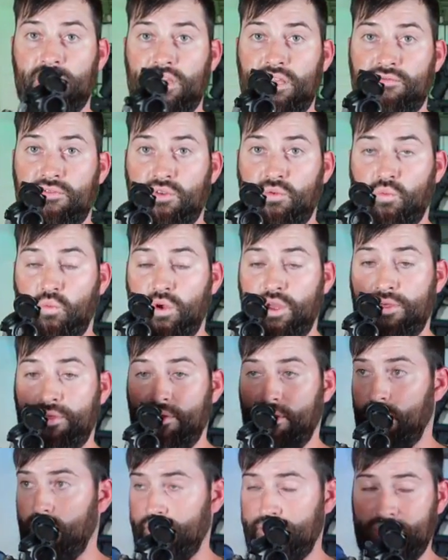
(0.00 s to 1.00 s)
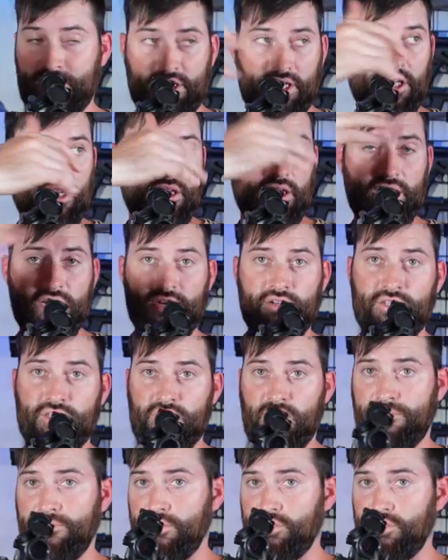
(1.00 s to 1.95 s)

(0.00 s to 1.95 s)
even with all this glare and stuff,